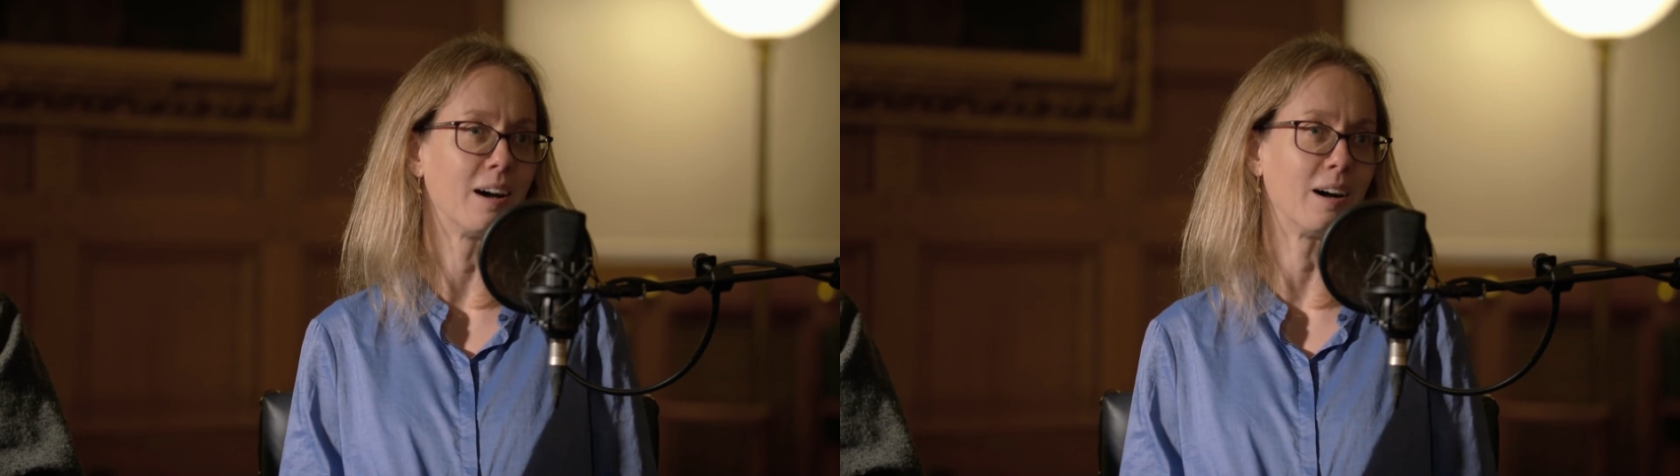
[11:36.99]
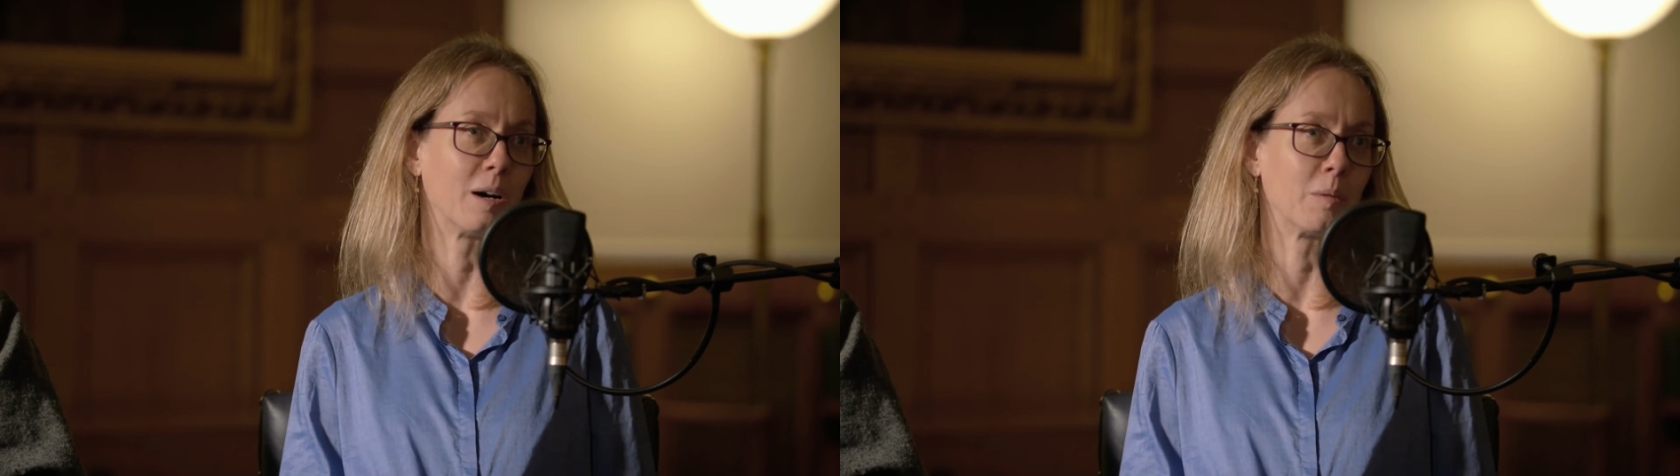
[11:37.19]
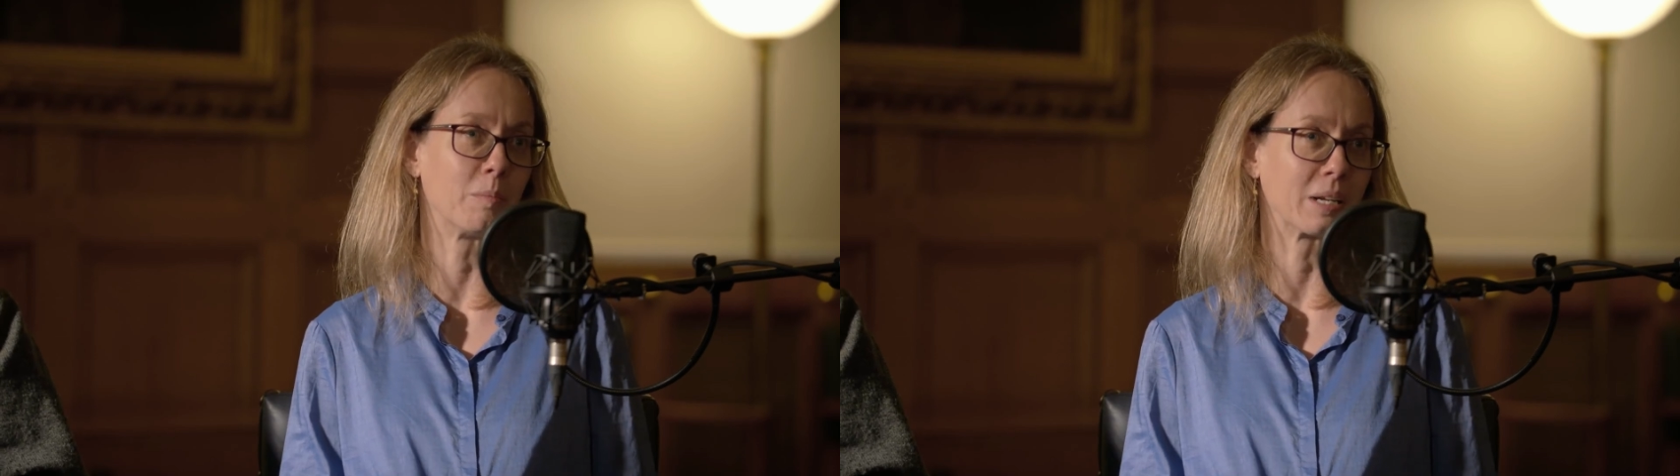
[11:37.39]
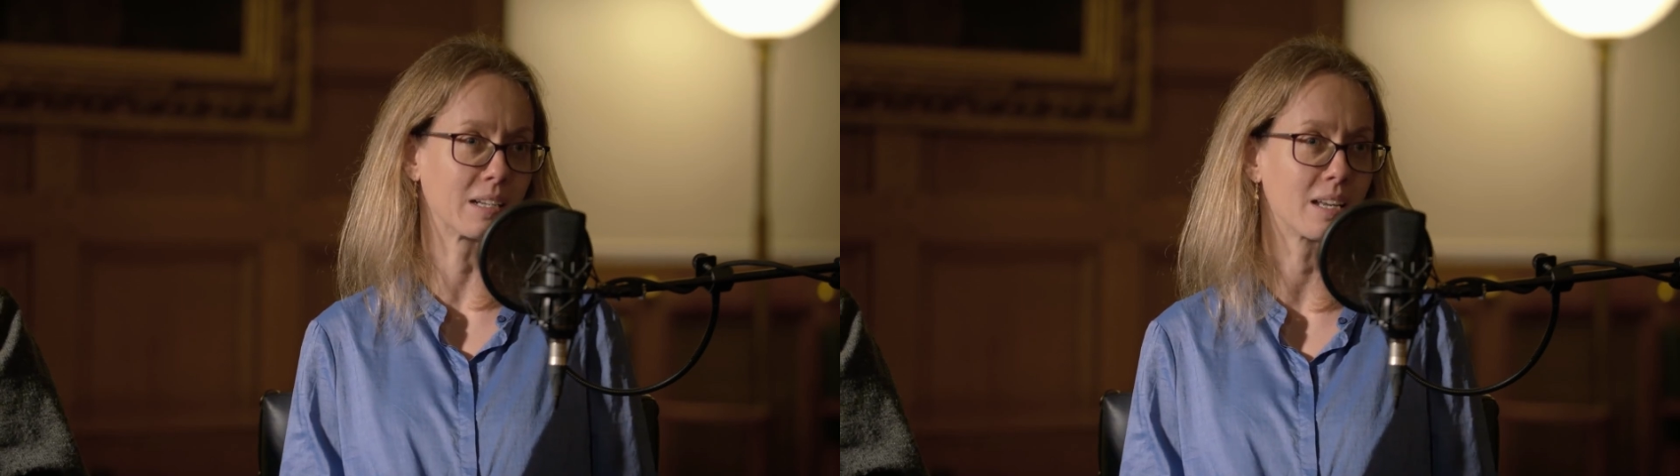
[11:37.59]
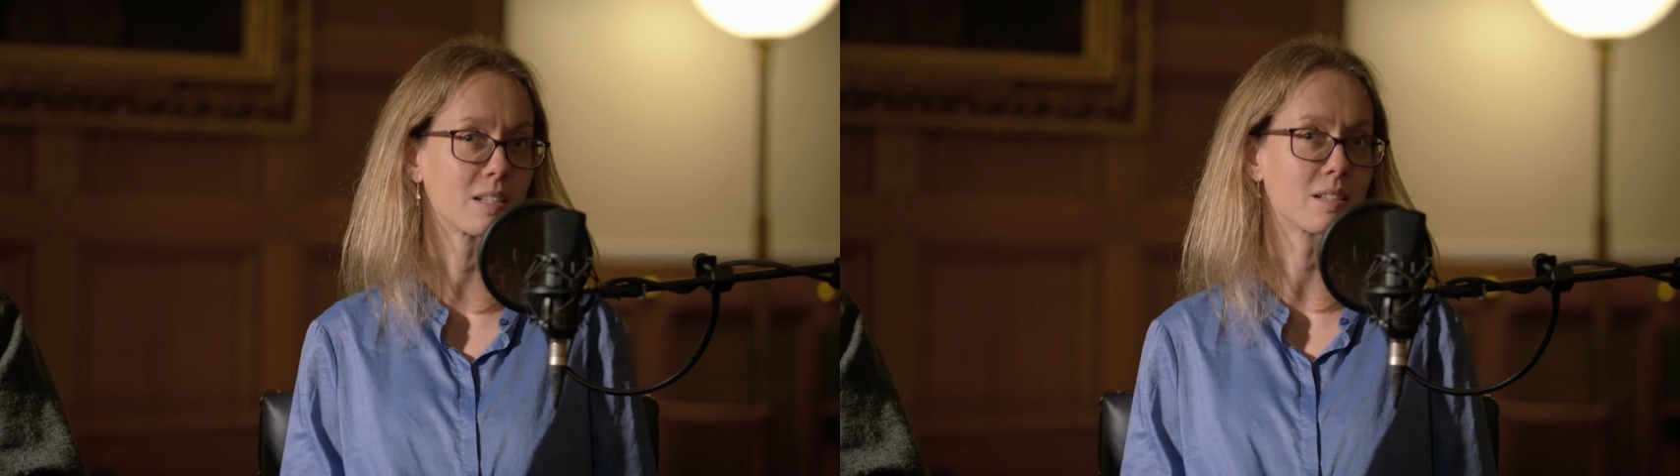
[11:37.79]
But
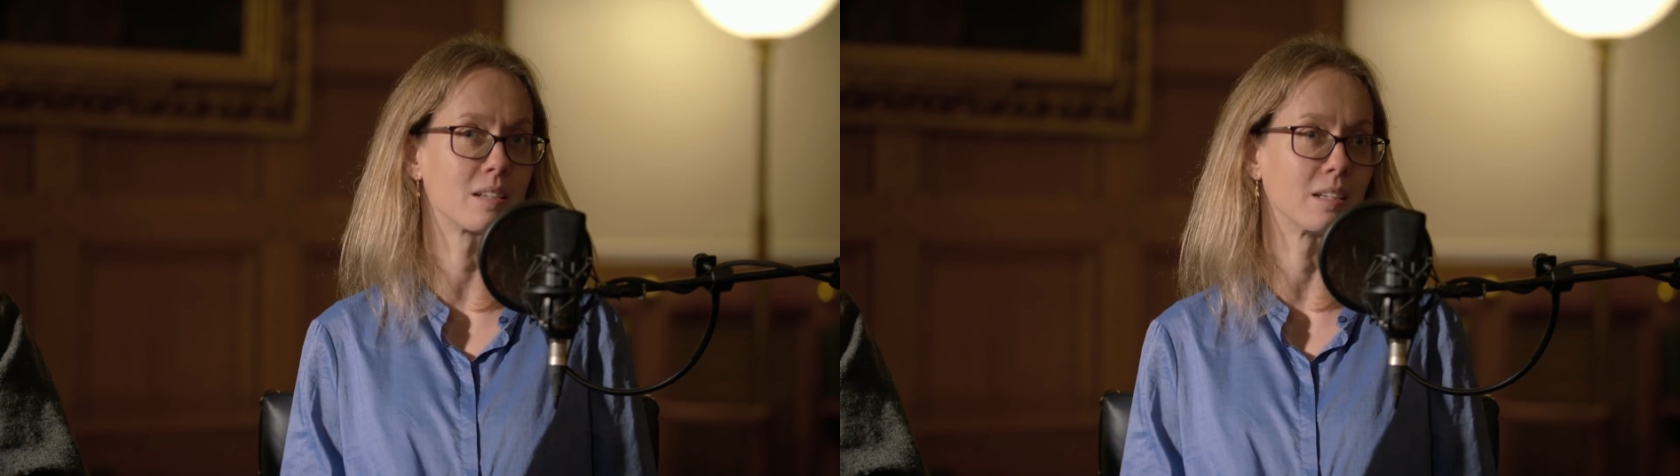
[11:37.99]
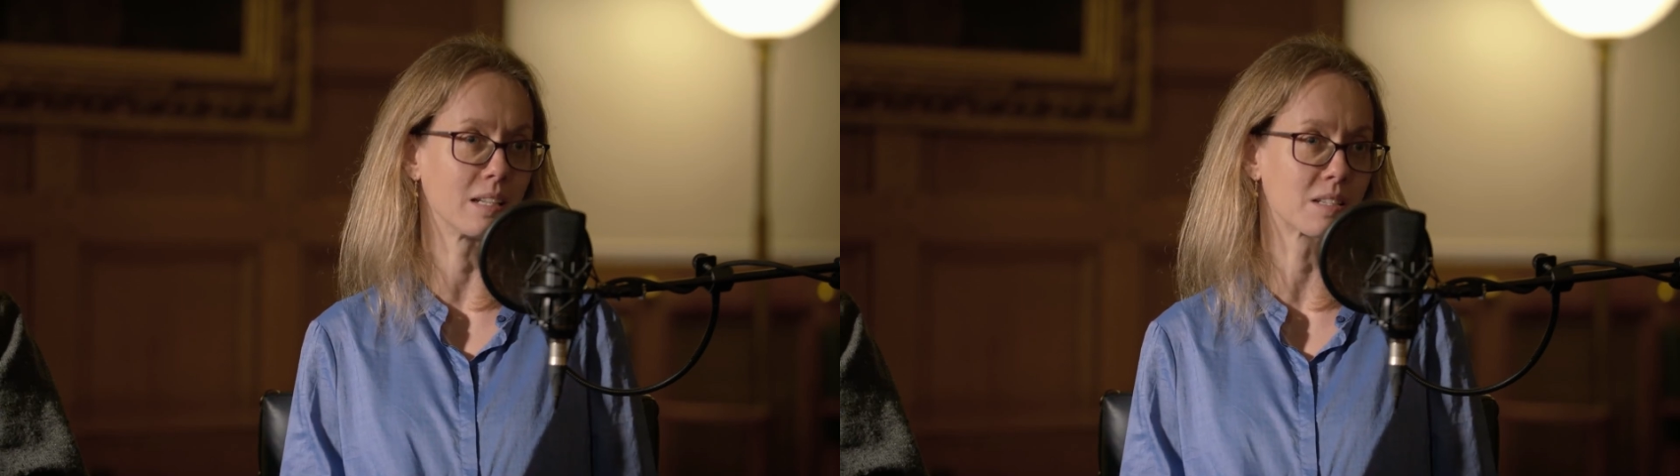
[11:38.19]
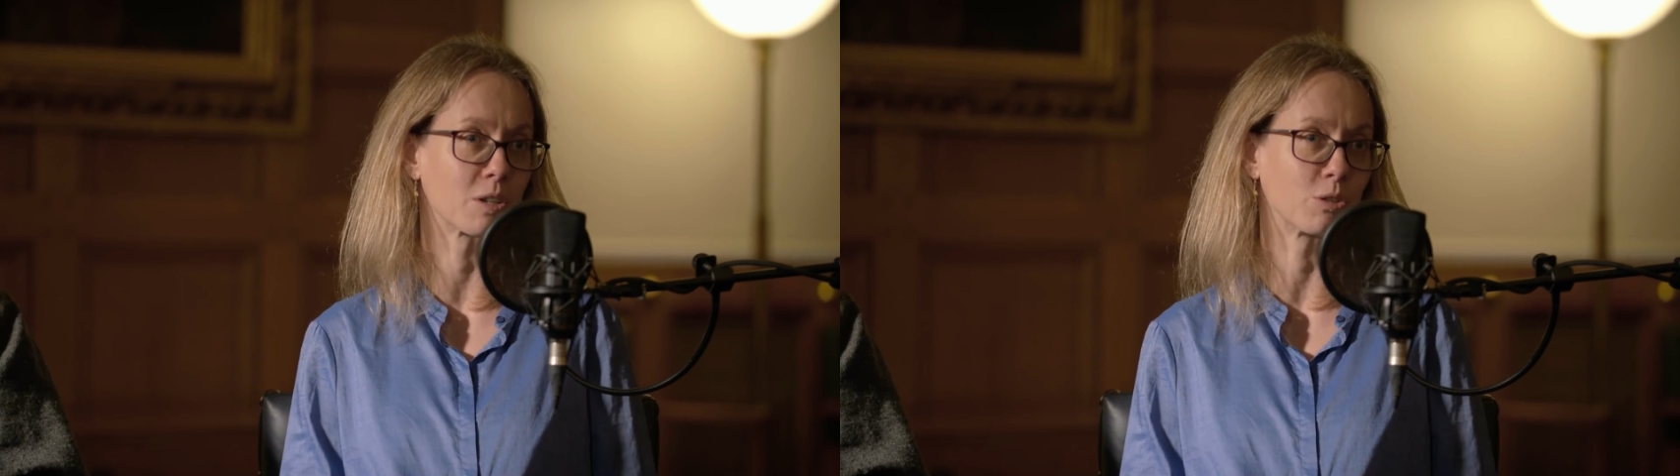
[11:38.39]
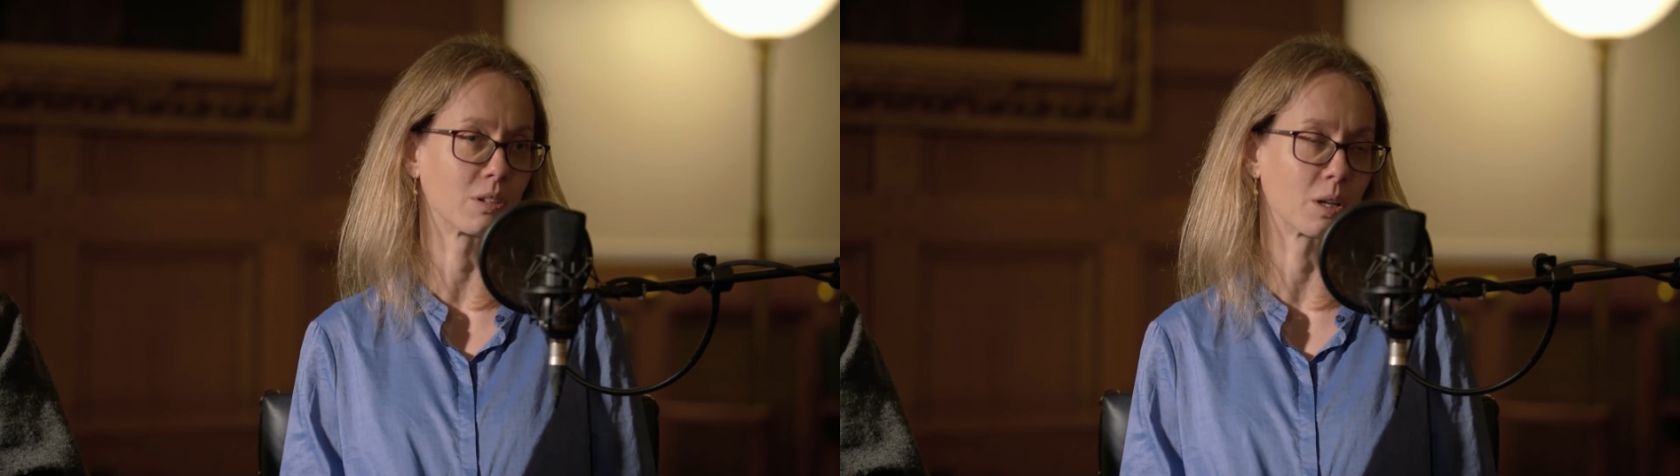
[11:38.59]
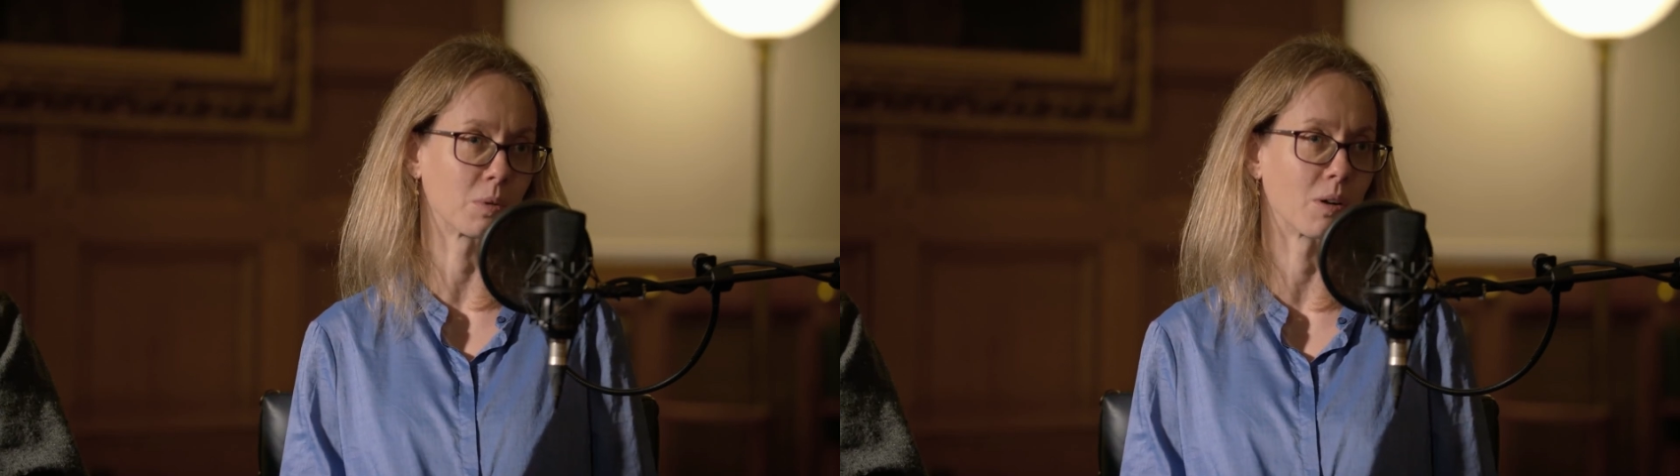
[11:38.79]
it is an institute that we're